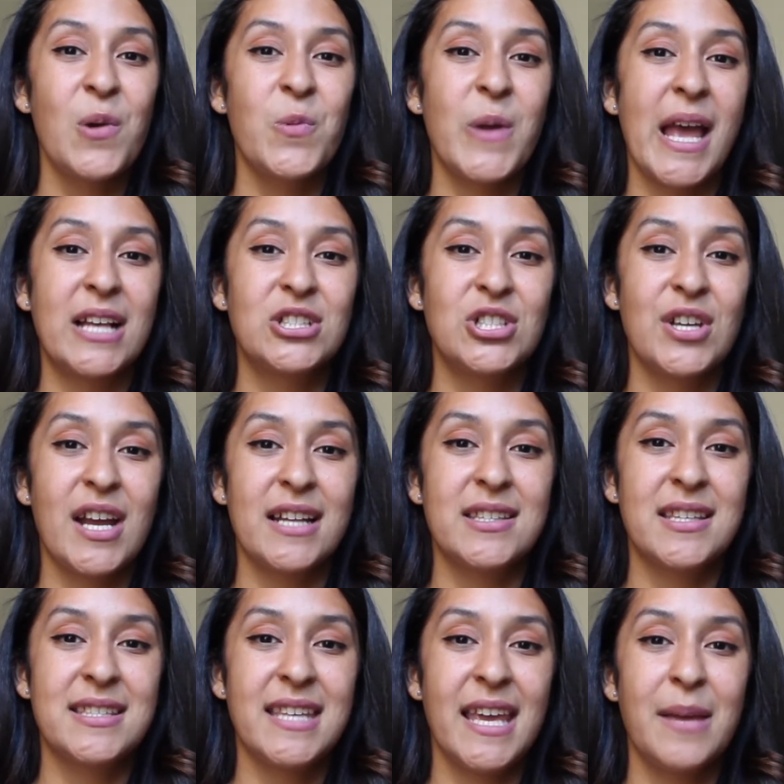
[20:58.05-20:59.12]
We actually got
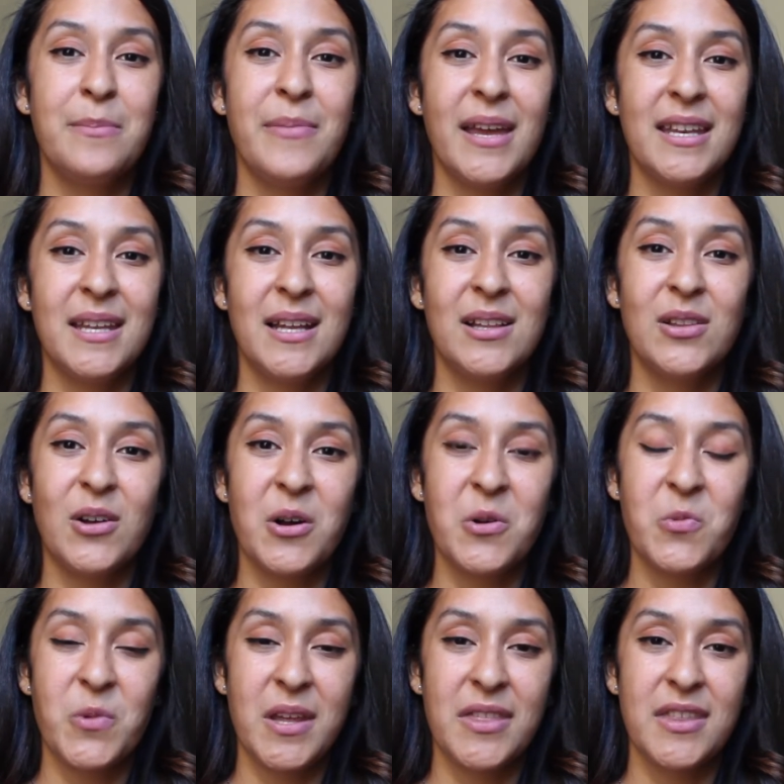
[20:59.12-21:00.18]
to take Benny
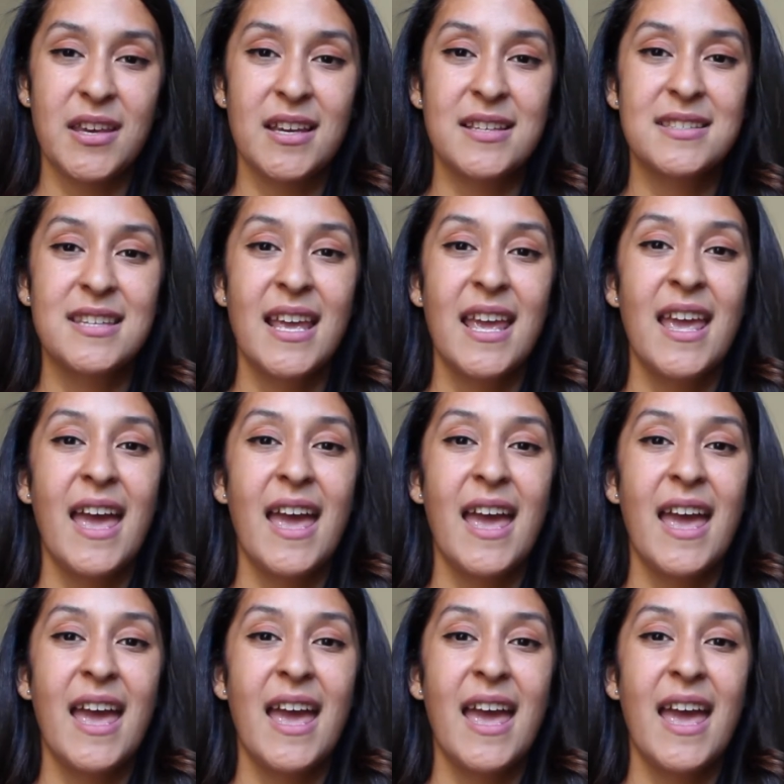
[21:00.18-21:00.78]
along with us.